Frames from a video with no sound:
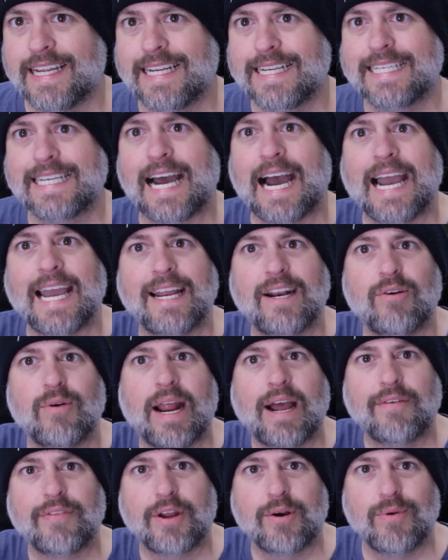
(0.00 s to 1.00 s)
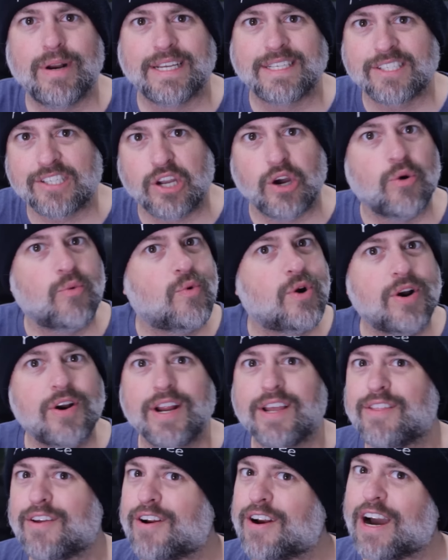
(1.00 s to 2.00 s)
tie it around their wrist. Don't
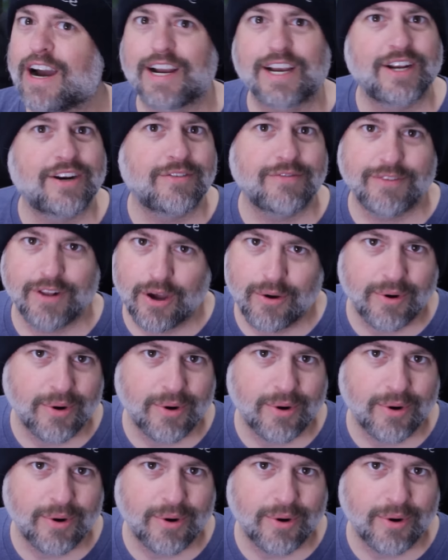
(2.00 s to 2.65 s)
worry, they're not gonna float